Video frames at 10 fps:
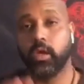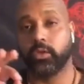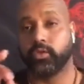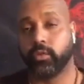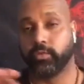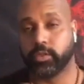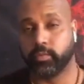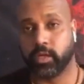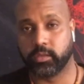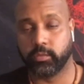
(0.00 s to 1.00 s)
You are
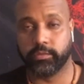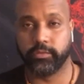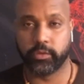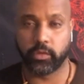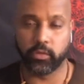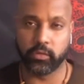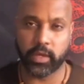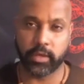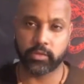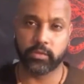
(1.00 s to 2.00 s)
responsible for your own
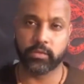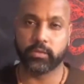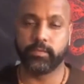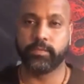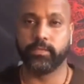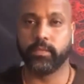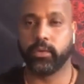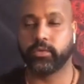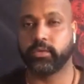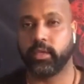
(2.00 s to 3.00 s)
actions.
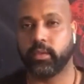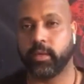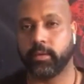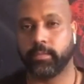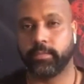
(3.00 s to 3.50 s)
Understand that.